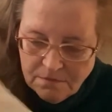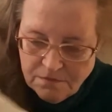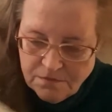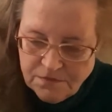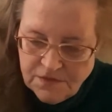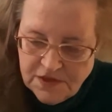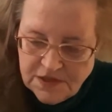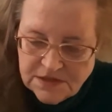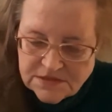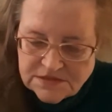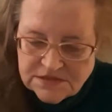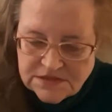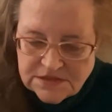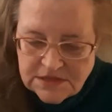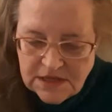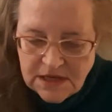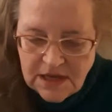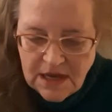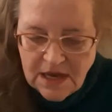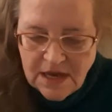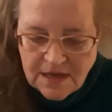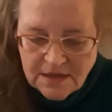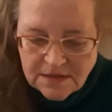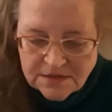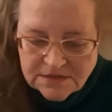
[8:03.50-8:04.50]
this
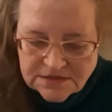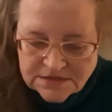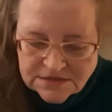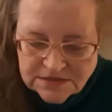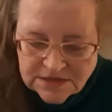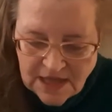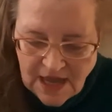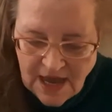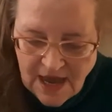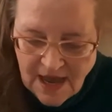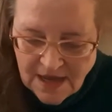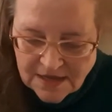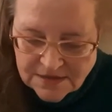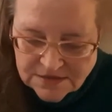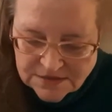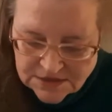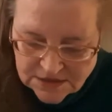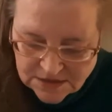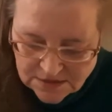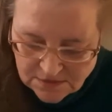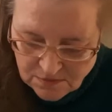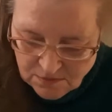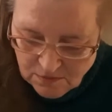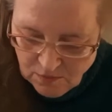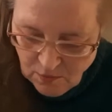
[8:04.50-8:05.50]
is that
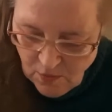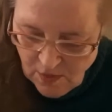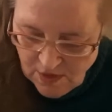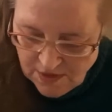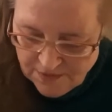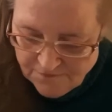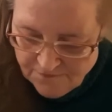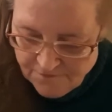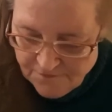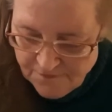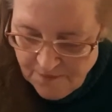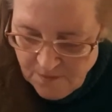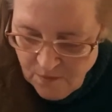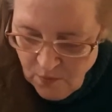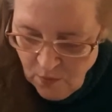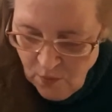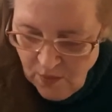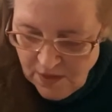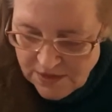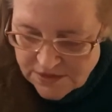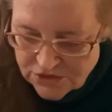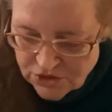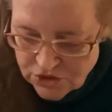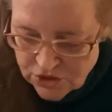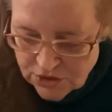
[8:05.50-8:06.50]
one from
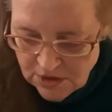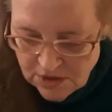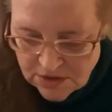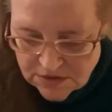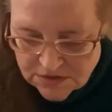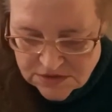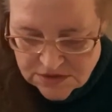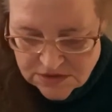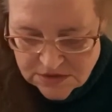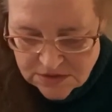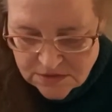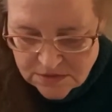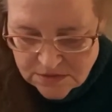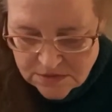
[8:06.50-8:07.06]
Winchlet.